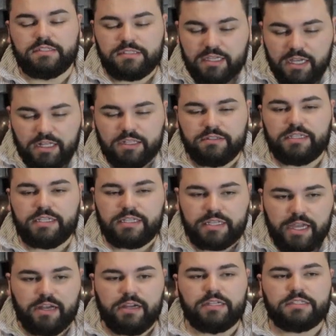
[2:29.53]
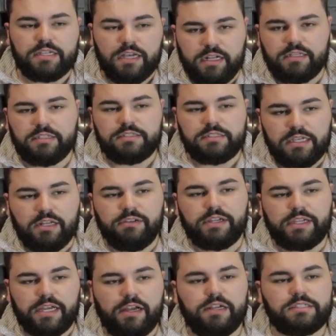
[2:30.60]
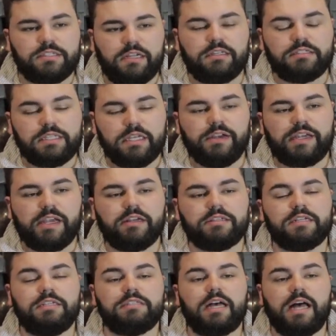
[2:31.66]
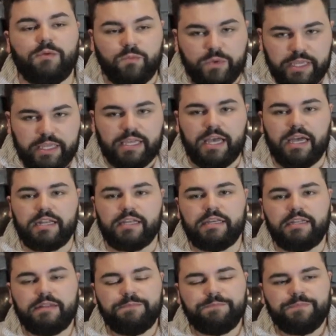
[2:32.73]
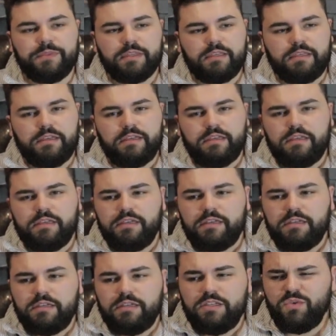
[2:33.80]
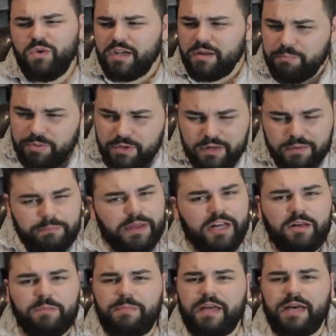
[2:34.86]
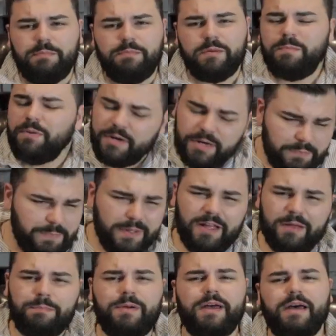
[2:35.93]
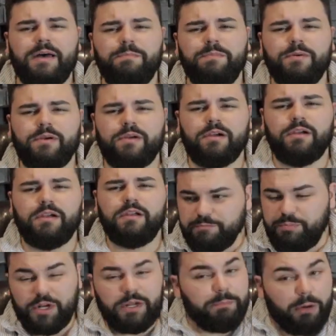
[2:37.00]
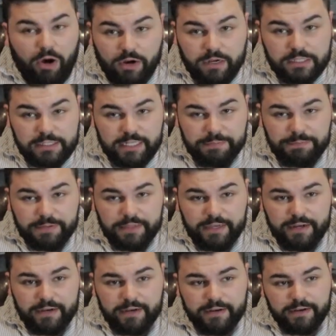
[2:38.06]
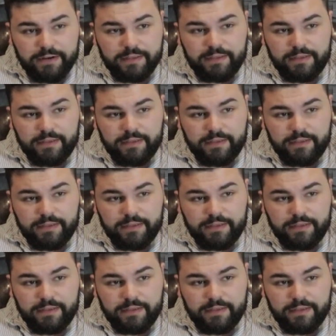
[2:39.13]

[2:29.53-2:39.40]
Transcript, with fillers: Celery, carrots, onion. Celery, carrots, onion. Celery, carrots, onion. We get it. You want to put a bell pepper? Put a bell pepper. Put a parsnip in there?